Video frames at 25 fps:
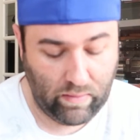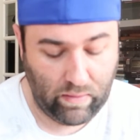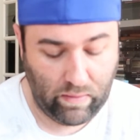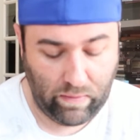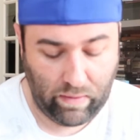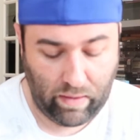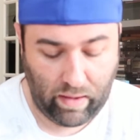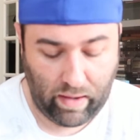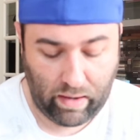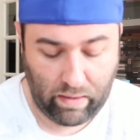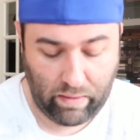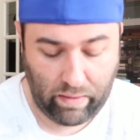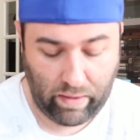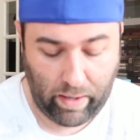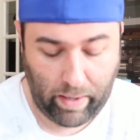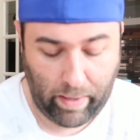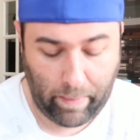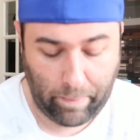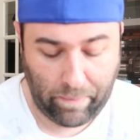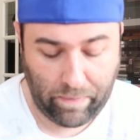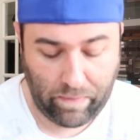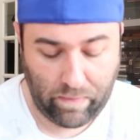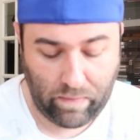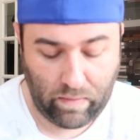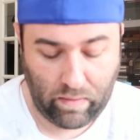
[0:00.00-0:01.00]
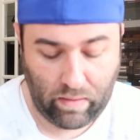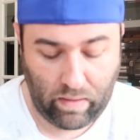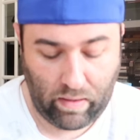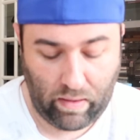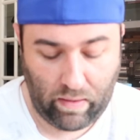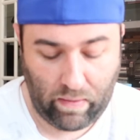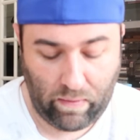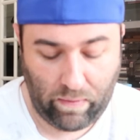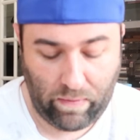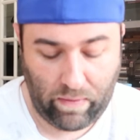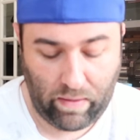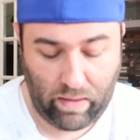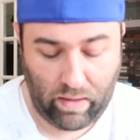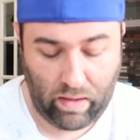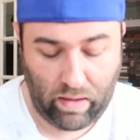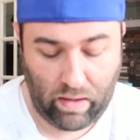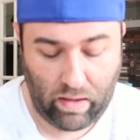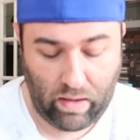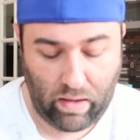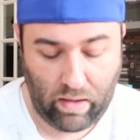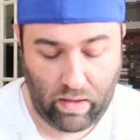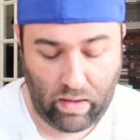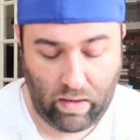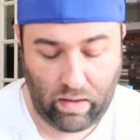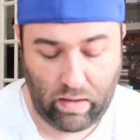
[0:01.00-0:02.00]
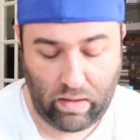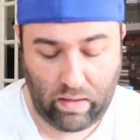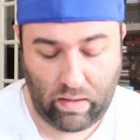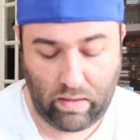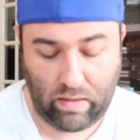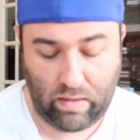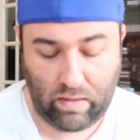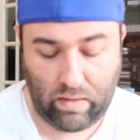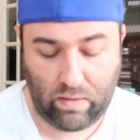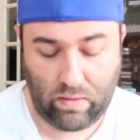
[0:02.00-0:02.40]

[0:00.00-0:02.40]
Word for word: tell the higher-ups and then